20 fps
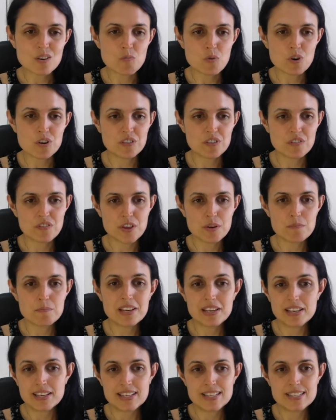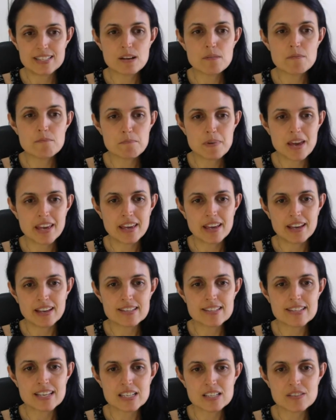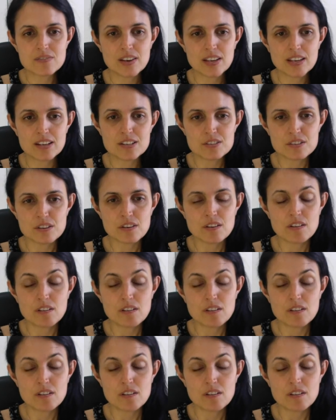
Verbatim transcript: One of them is making six figures